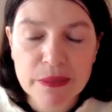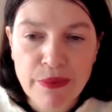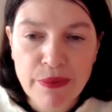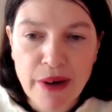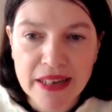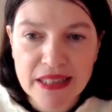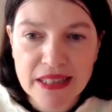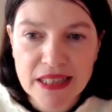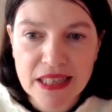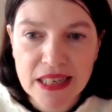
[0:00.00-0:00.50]

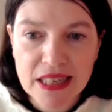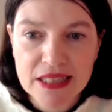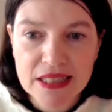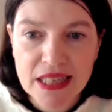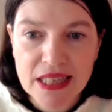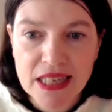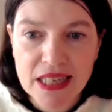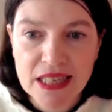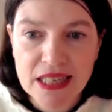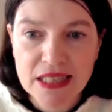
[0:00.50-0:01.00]
practice.
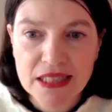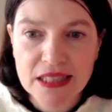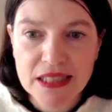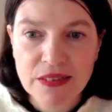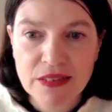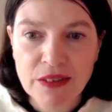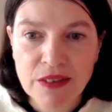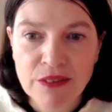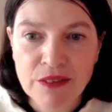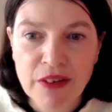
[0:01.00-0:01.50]

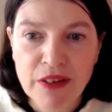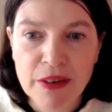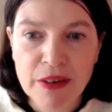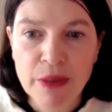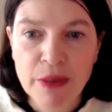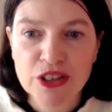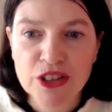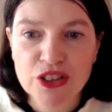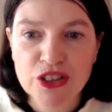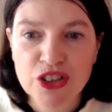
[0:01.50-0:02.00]
He's very
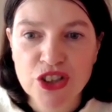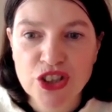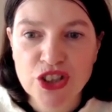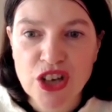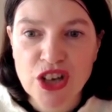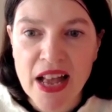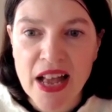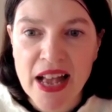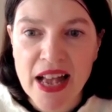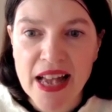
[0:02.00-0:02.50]
much
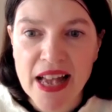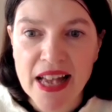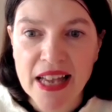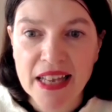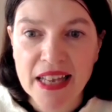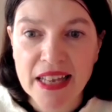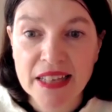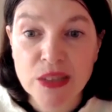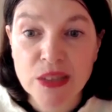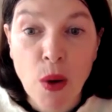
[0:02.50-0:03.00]

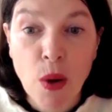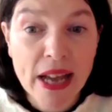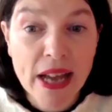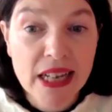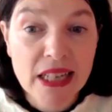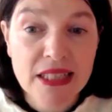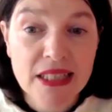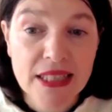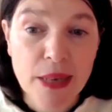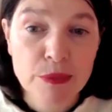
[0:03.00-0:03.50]
a, he's quite
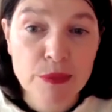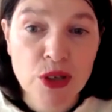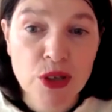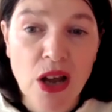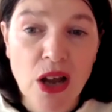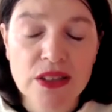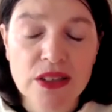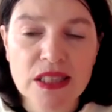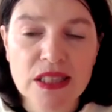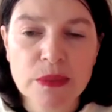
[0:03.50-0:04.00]
a
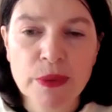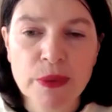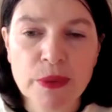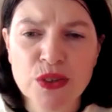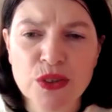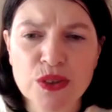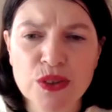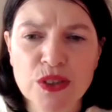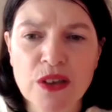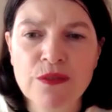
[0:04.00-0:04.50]
conceptual artist, but
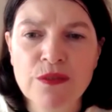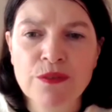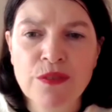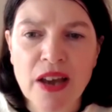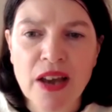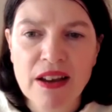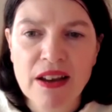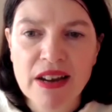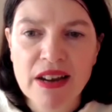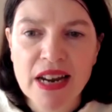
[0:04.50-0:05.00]
he's also
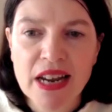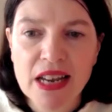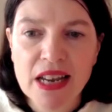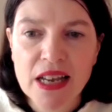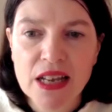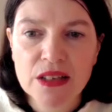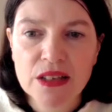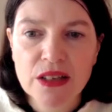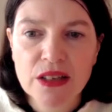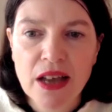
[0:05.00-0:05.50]

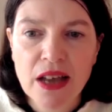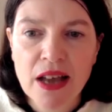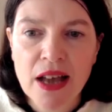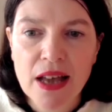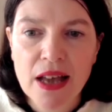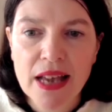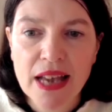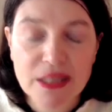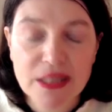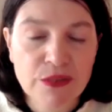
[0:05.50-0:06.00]
very,
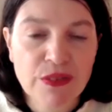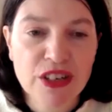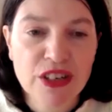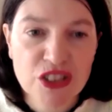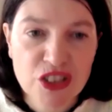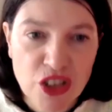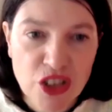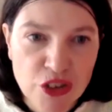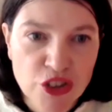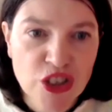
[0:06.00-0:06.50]
uh, he has a very
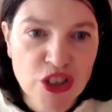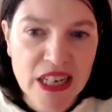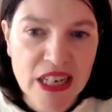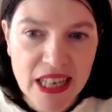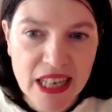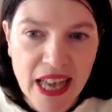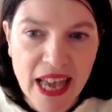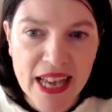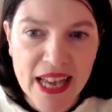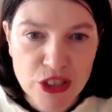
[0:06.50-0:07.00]
socially
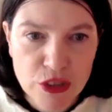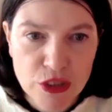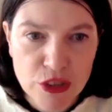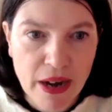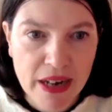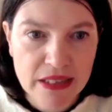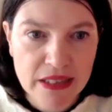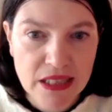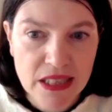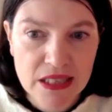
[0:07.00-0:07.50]
engaged
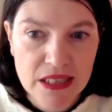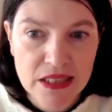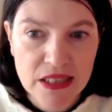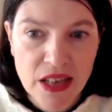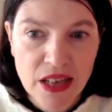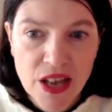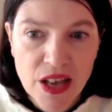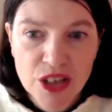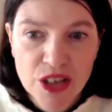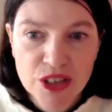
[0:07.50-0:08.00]
practice.
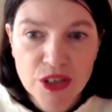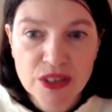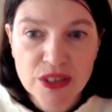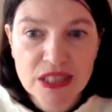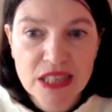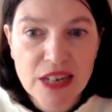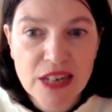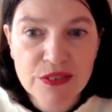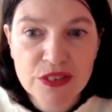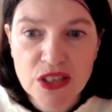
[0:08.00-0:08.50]
So he
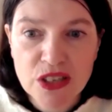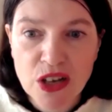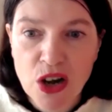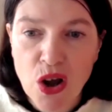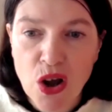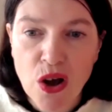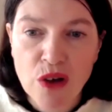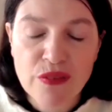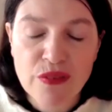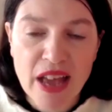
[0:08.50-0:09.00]
delivers a
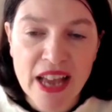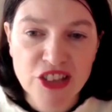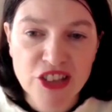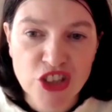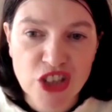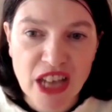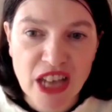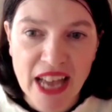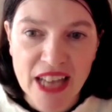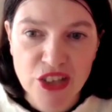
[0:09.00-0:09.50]
lot of
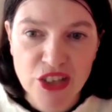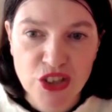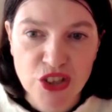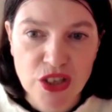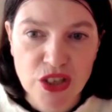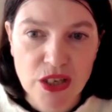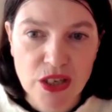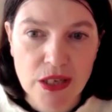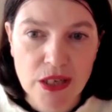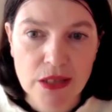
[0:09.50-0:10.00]

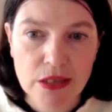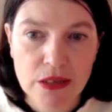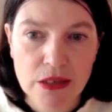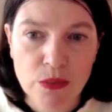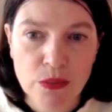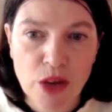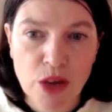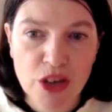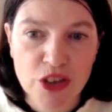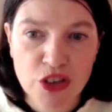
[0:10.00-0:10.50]
education,
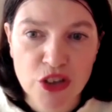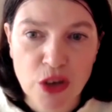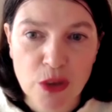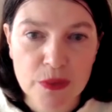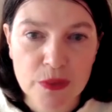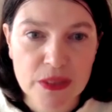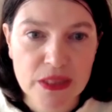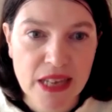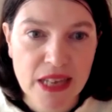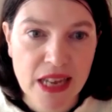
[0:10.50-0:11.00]

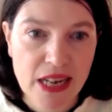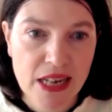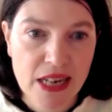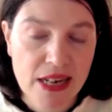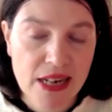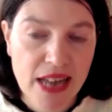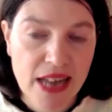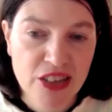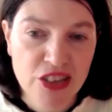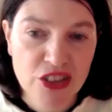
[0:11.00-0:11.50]
workshops
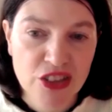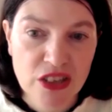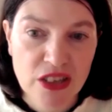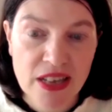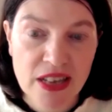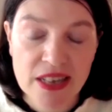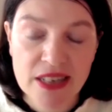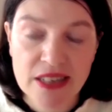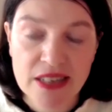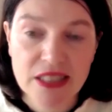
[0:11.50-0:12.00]
in, edu
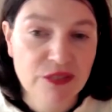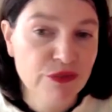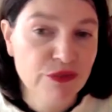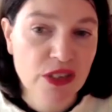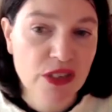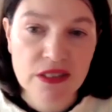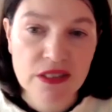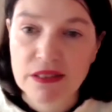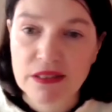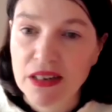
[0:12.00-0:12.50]
in
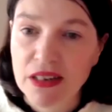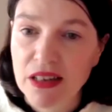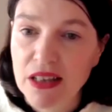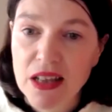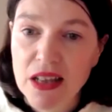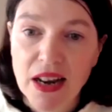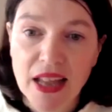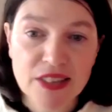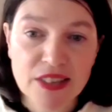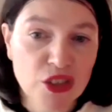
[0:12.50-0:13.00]
different
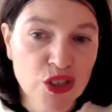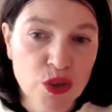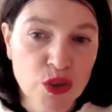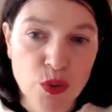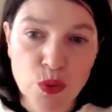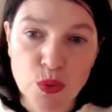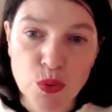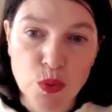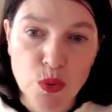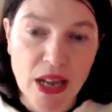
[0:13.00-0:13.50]
like
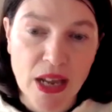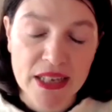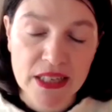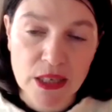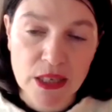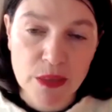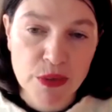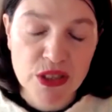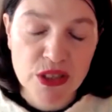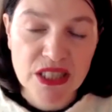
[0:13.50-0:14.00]
school
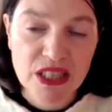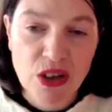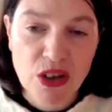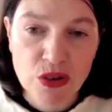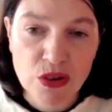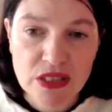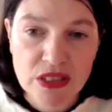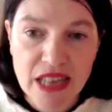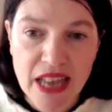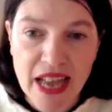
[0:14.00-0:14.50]
and community
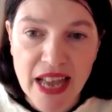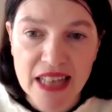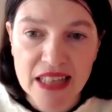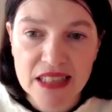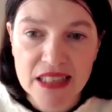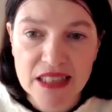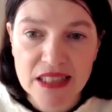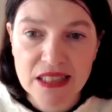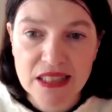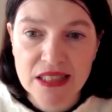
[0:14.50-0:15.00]

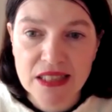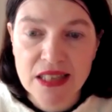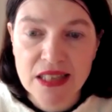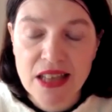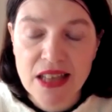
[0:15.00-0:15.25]
contexts.